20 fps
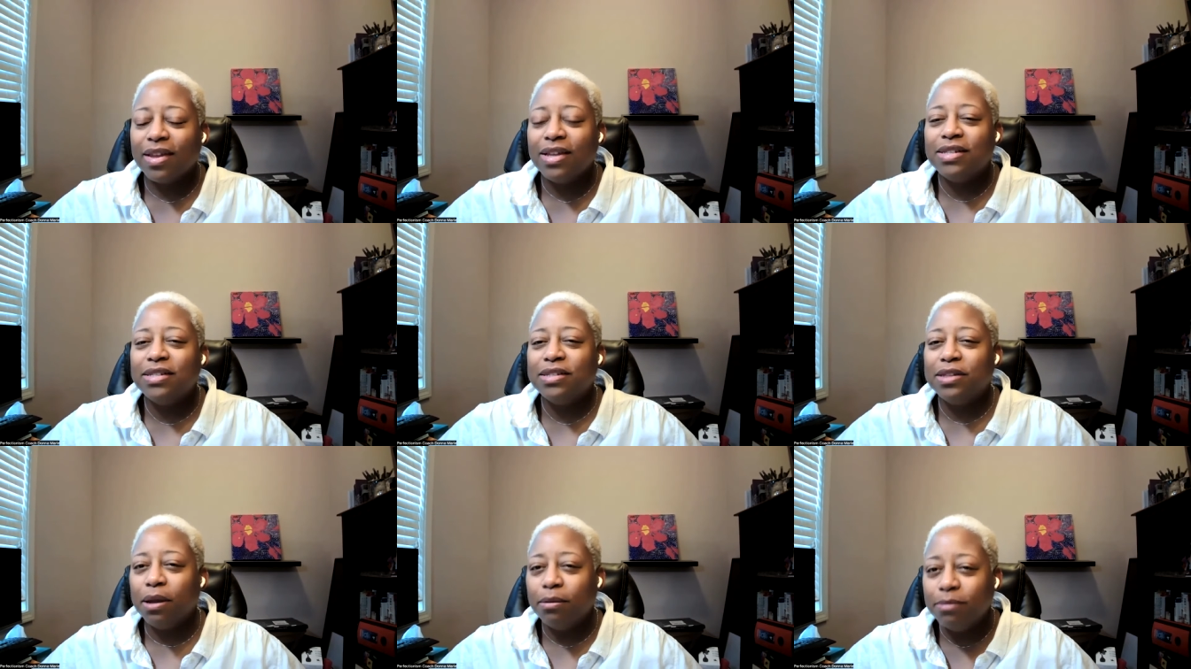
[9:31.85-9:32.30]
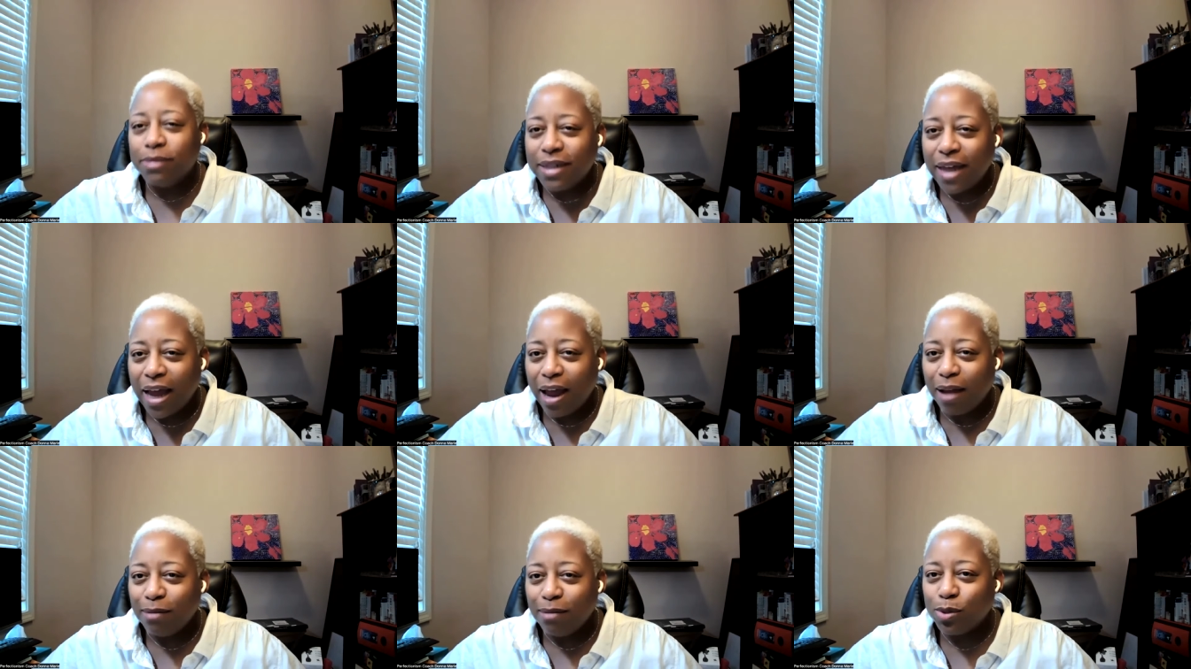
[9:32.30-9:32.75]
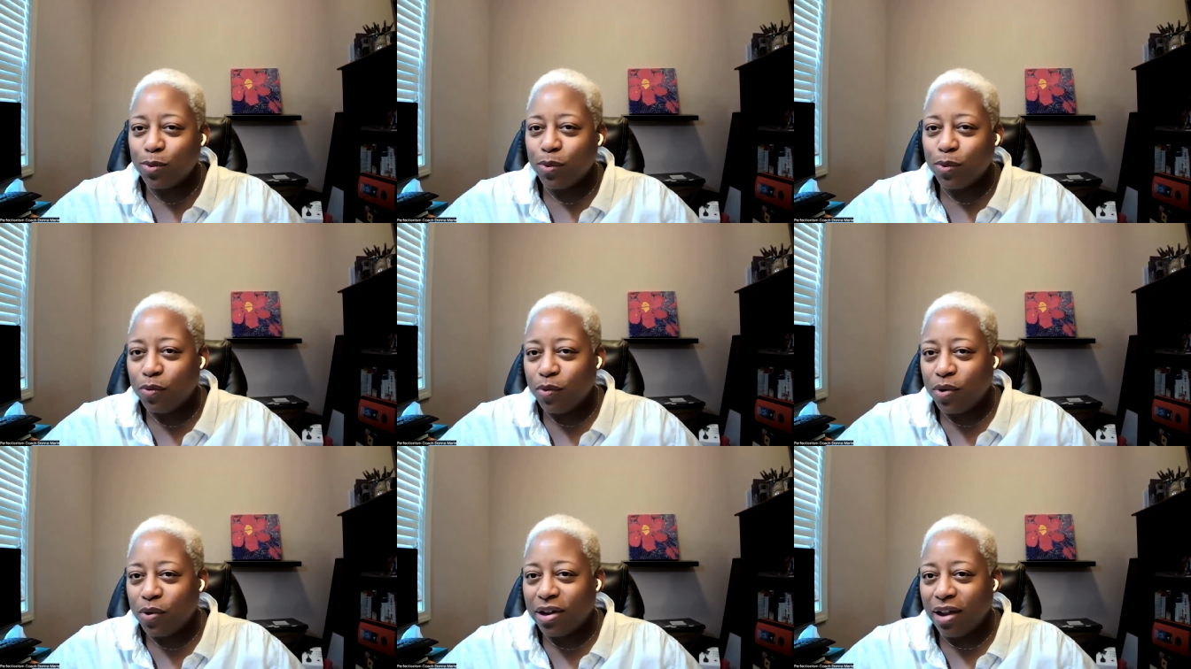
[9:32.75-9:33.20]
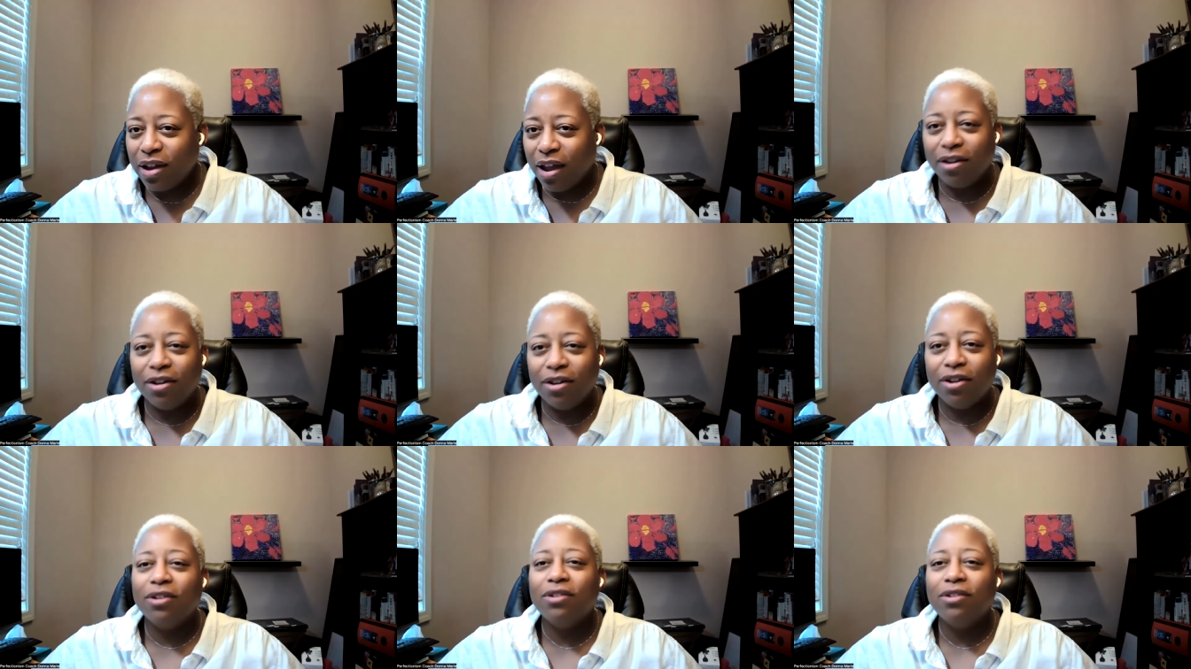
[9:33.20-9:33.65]
sometimes when we're
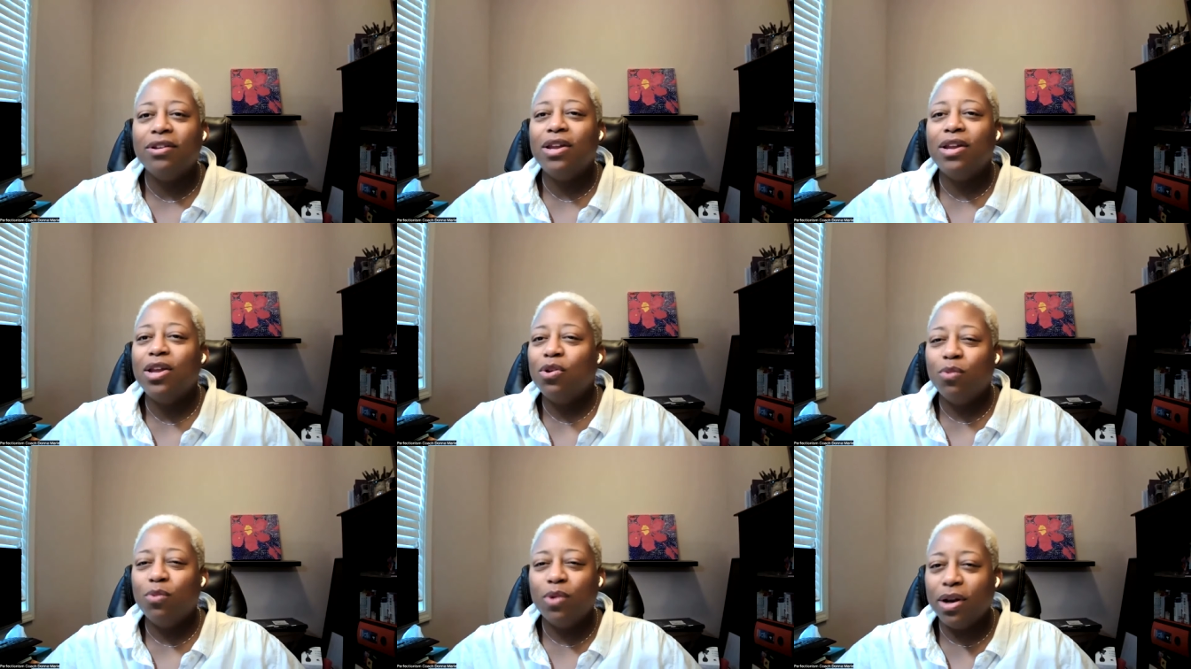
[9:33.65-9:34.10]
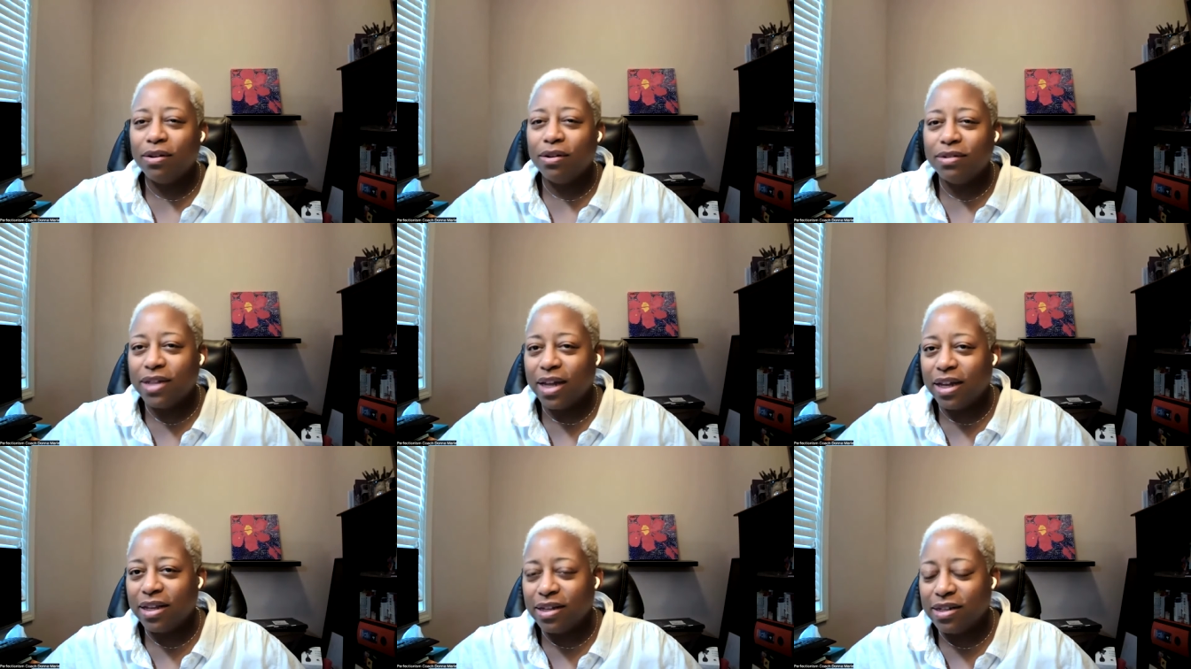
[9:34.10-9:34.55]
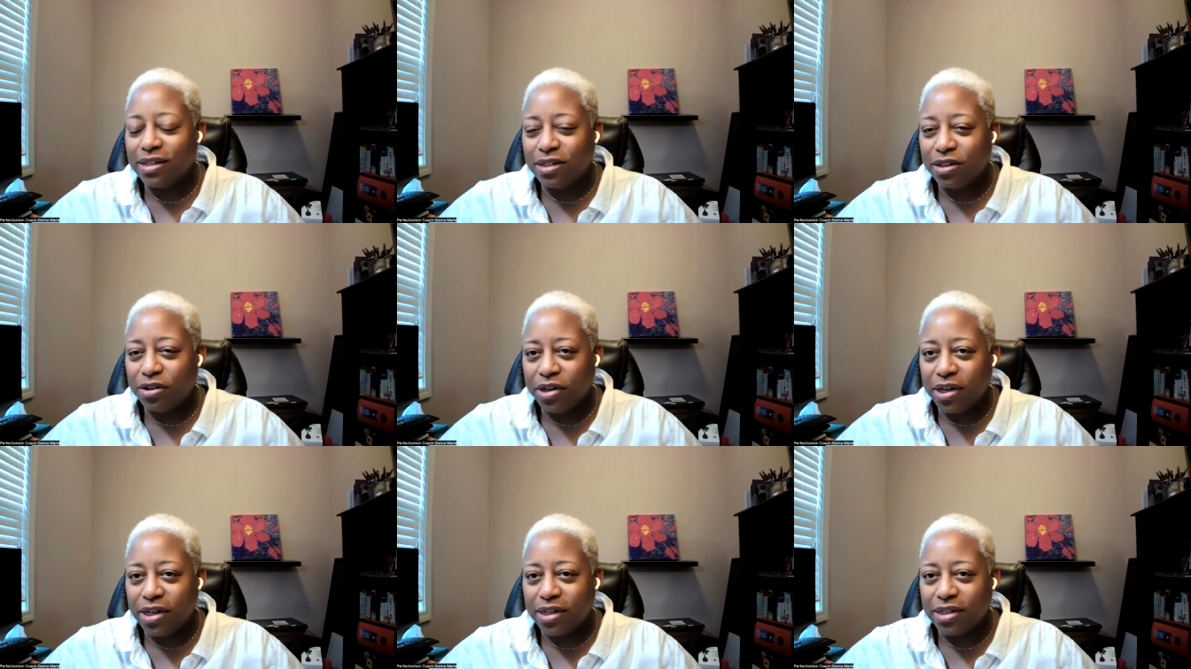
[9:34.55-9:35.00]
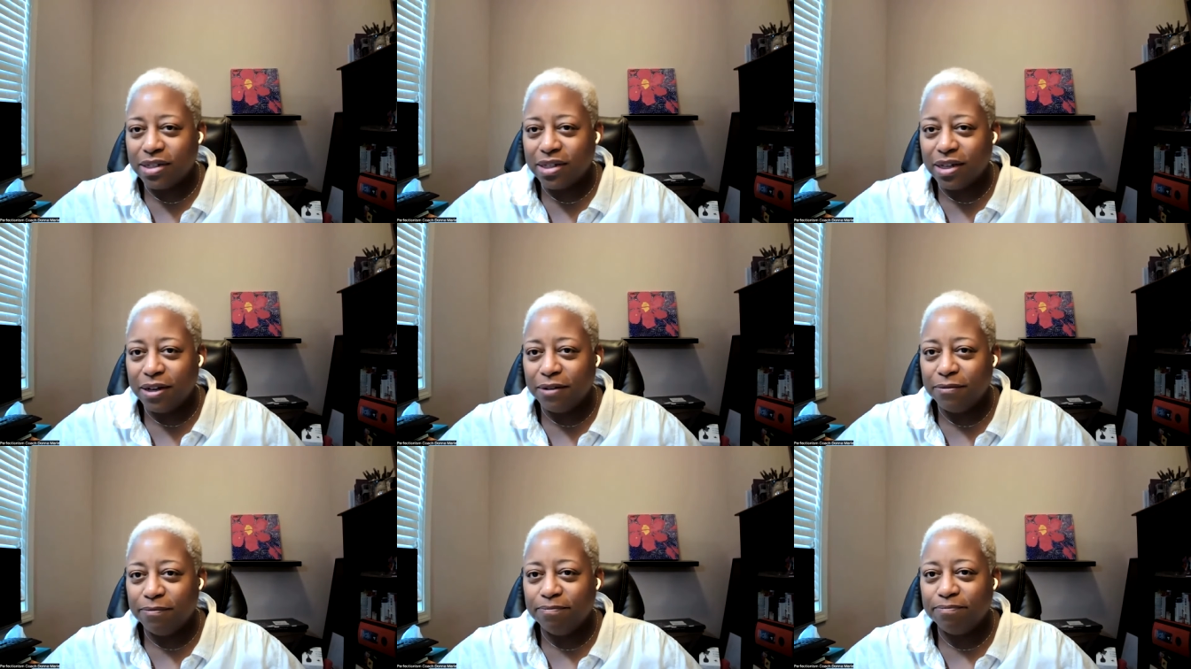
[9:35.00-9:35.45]
younger, we don't take this
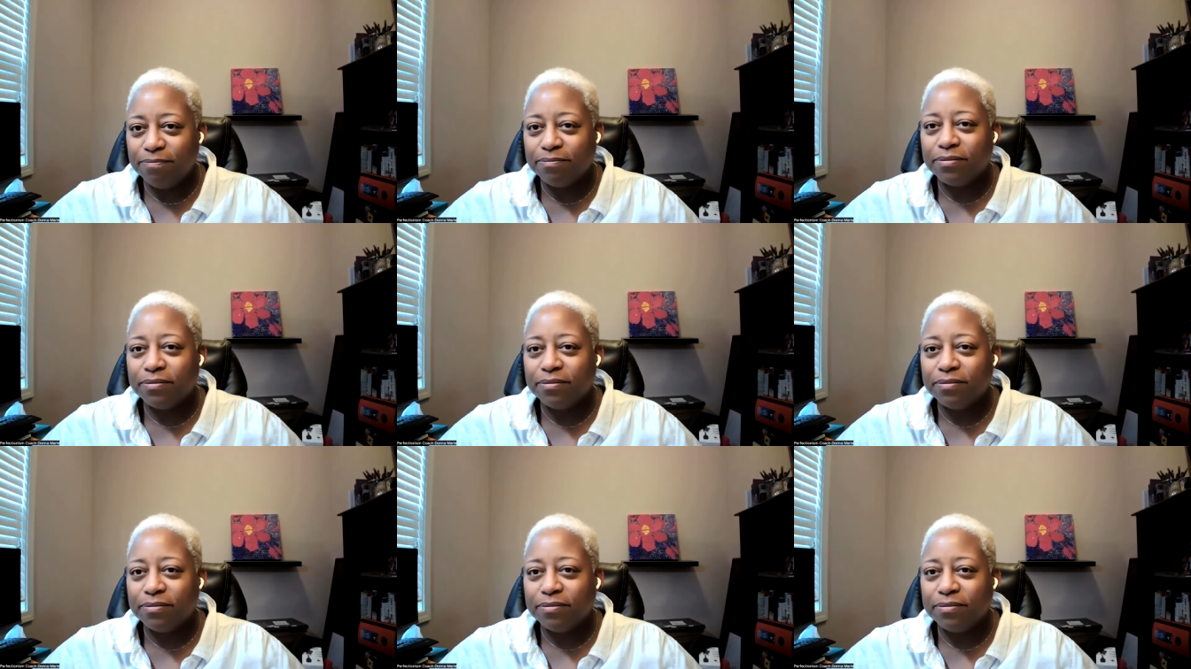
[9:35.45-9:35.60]
seriously.